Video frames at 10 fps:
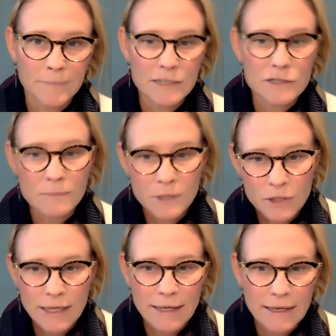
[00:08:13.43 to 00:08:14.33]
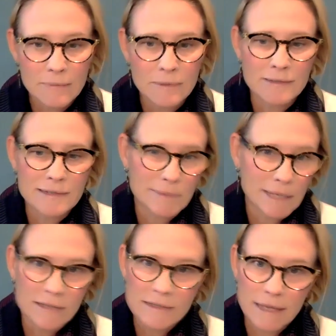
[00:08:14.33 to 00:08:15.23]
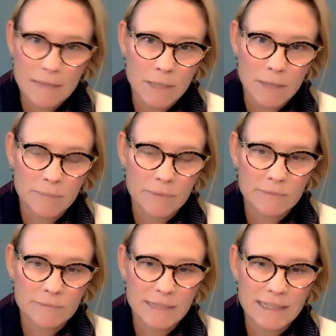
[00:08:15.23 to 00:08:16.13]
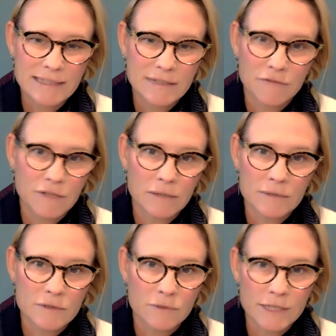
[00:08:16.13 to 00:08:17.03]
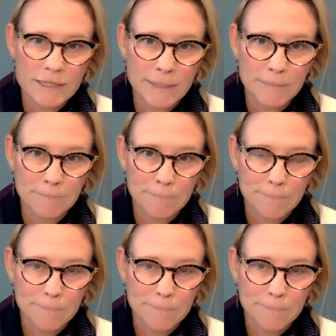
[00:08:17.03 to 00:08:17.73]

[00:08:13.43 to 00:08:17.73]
Then tomorrow came and something else came up. And I just didn't feel it was the right time.